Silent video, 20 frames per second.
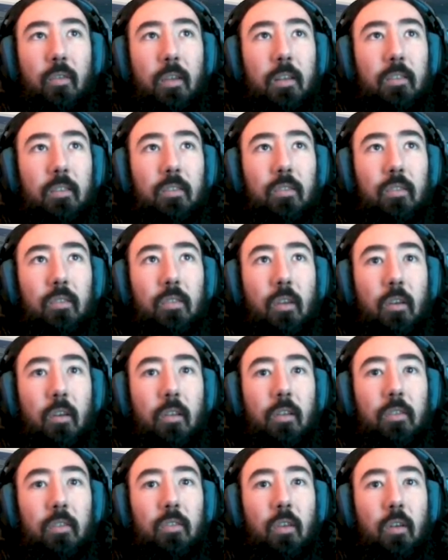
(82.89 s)
Let's start
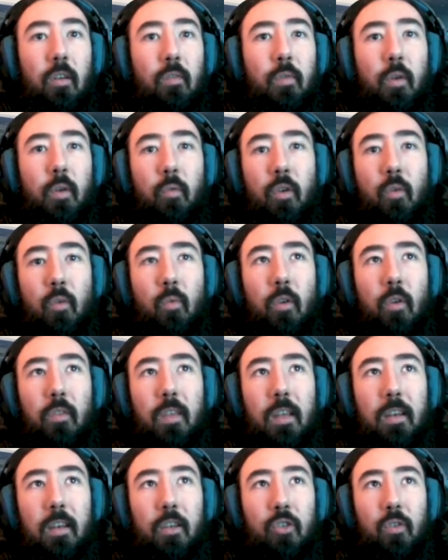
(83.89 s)
this off. We don't know what
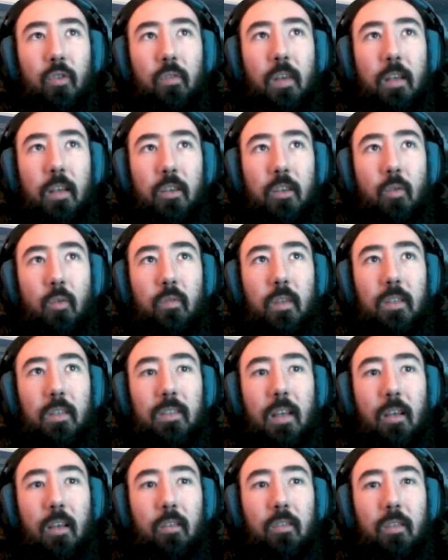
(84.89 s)
the initial value of this
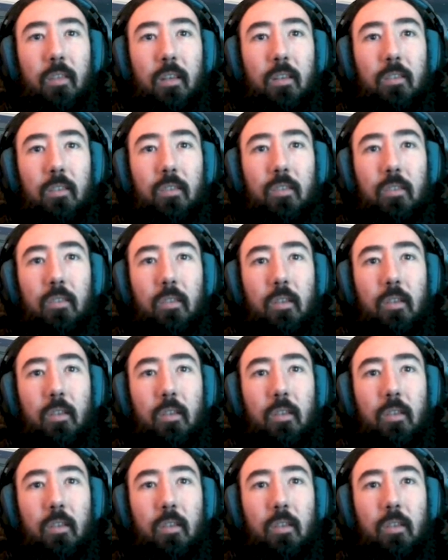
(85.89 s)
health is.